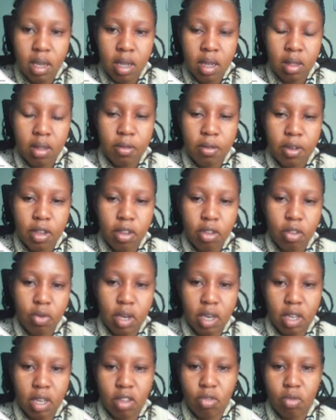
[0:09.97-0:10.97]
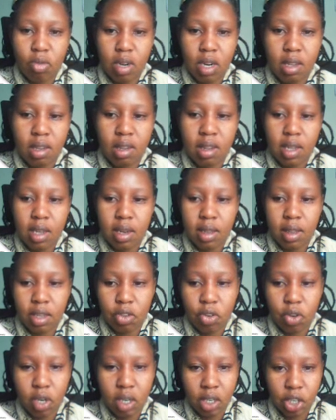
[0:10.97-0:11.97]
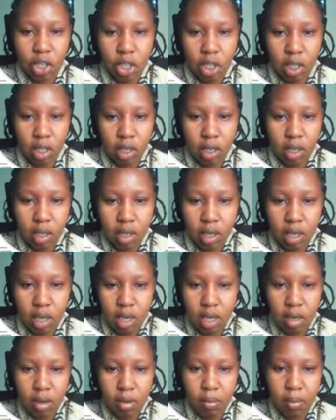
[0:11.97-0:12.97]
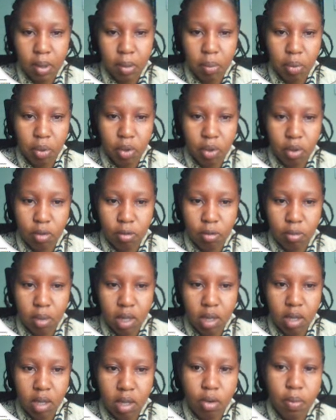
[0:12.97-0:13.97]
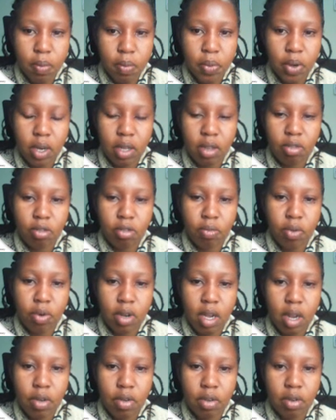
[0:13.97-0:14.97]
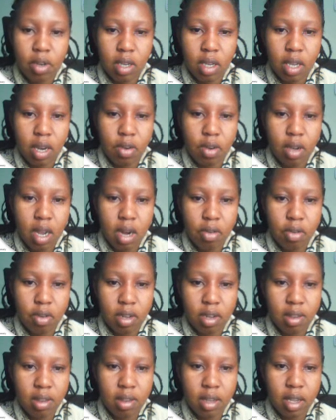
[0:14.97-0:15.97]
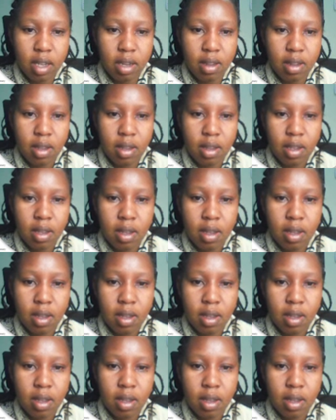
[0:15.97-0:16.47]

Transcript: The first one is to understand the structure and purpose of basic components of prokaryotic and eukaryotic cells.